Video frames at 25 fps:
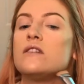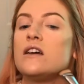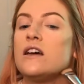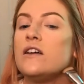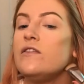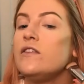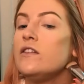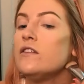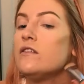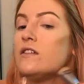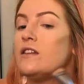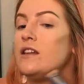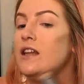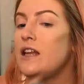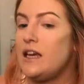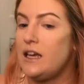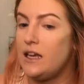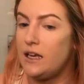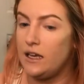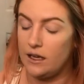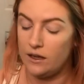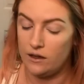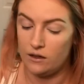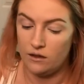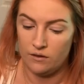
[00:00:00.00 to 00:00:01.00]
I feel
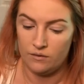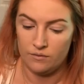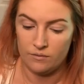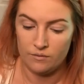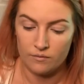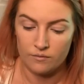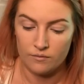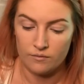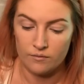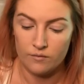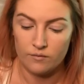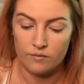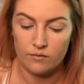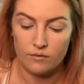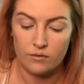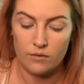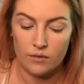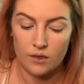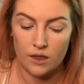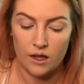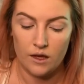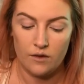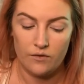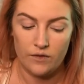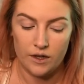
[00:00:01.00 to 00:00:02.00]
naked
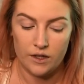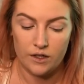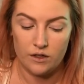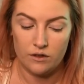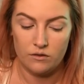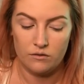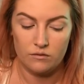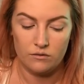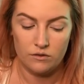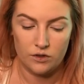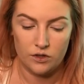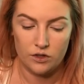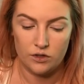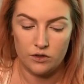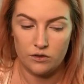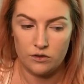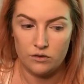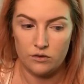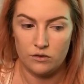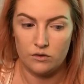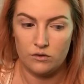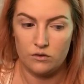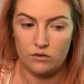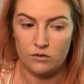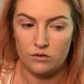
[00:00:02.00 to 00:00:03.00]
if I don't
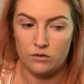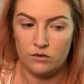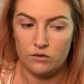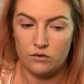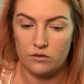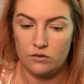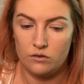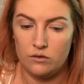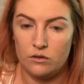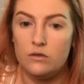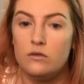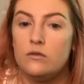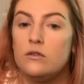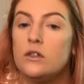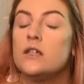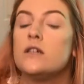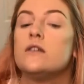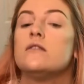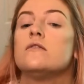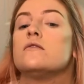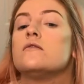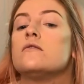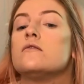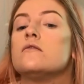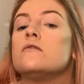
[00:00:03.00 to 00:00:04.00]
do
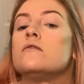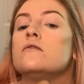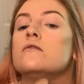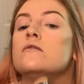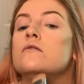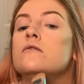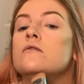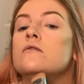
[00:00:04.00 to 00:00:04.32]
this.